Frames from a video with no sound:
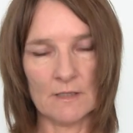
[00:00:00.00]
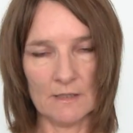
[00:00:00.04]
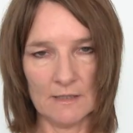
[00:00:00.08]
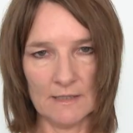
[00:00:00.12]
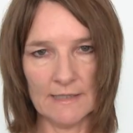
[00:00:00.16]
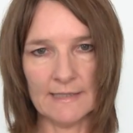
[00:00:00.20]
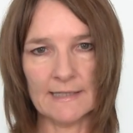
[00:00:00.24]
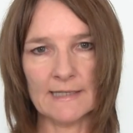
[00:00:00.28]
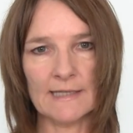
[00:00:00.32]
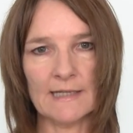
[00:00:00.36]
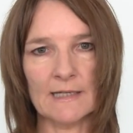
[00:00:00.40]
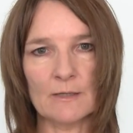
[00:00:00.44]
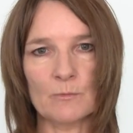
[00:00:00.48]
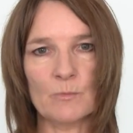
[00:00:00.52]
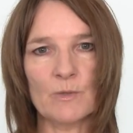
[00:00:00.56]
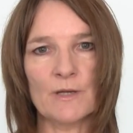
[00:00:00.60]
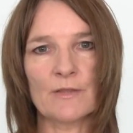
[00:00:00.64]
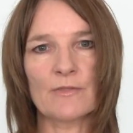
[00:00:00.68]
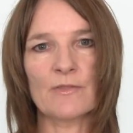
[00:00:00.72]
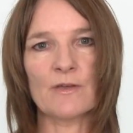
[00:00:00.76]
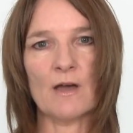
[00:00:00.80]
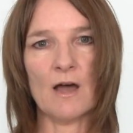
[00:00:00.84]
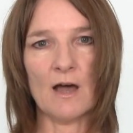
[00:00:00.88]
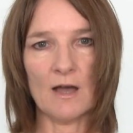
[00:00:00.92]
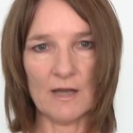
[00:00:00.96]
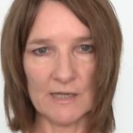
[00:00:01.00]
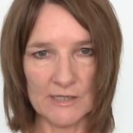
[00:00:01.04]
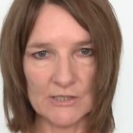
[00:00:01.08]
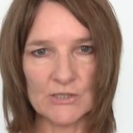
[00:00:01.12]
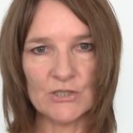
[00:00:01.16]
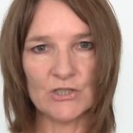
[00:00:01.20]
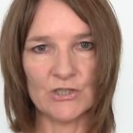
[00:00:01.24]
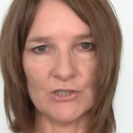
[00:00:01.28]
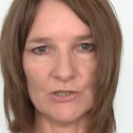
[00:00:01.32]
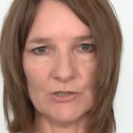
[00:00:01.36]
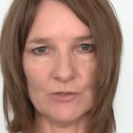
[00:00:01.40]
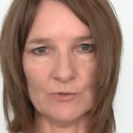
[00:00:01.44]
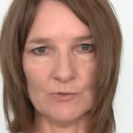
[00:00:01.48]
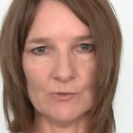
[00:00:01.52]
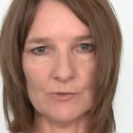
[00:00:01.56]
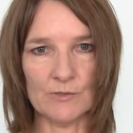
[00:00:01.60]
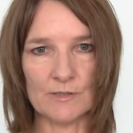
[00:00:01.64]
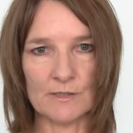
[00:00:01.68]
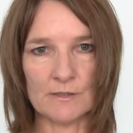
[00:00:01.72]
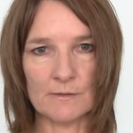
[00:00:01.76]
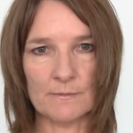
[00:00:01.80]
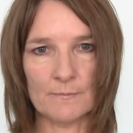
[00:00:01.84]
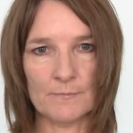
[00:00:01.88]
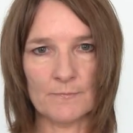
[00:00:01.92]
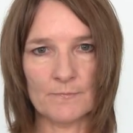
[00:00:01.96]
linking with I
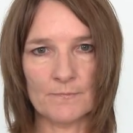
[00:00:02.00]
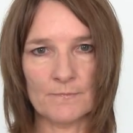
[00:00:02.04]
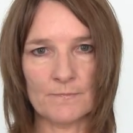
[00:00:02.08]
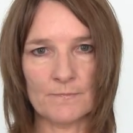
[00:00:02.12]
choose.